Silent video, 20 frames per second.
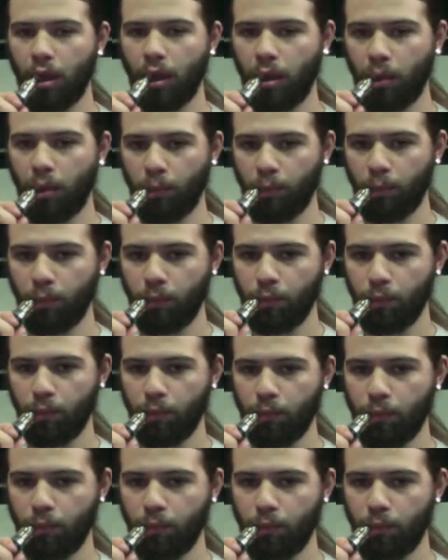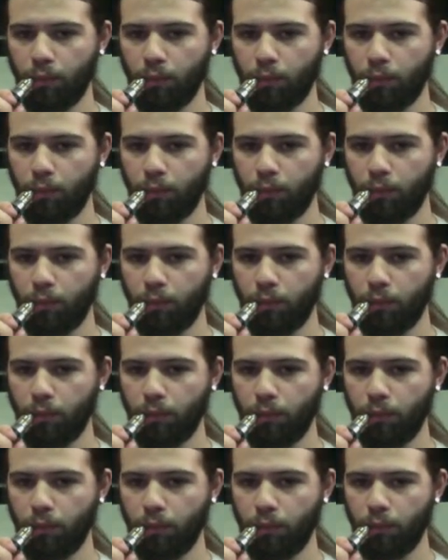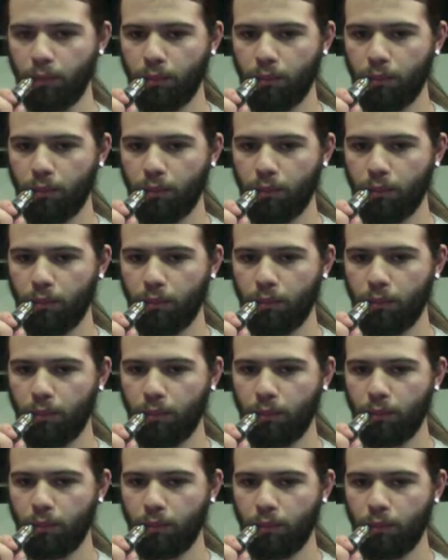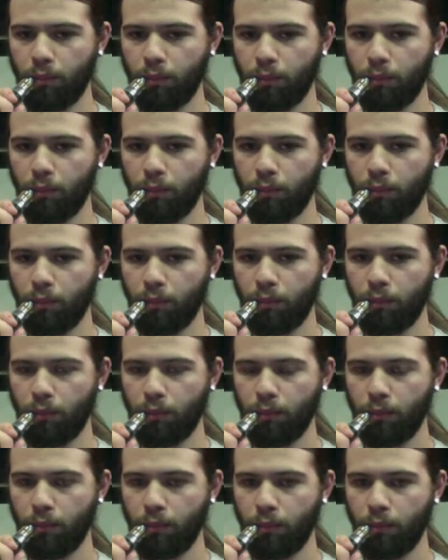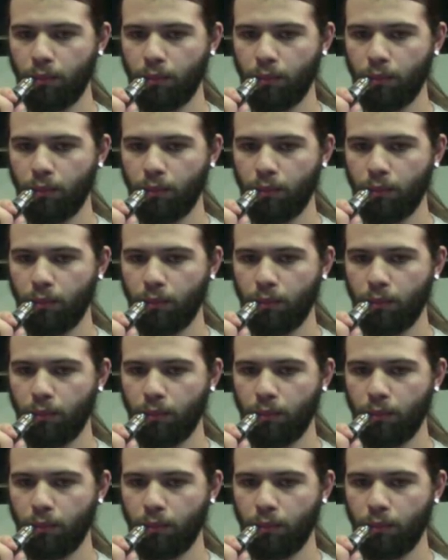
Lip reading: Nothing is said.